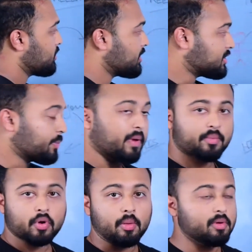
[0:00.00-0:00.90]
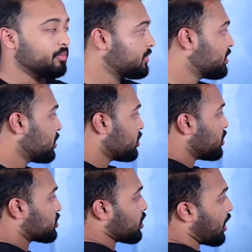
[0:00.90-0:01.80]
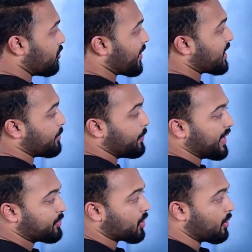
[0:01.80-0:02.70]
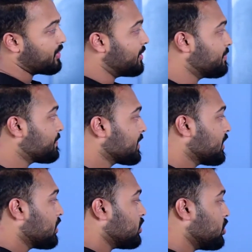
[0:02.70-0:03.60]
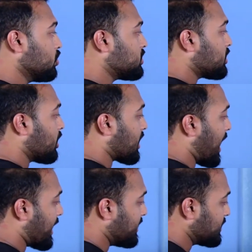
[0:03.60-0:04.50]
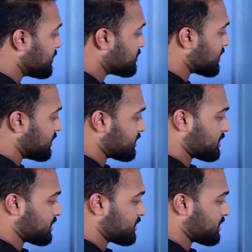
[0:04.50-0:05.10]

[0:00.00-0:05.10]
That's a big problem. You're solving a big problem using your high income skills.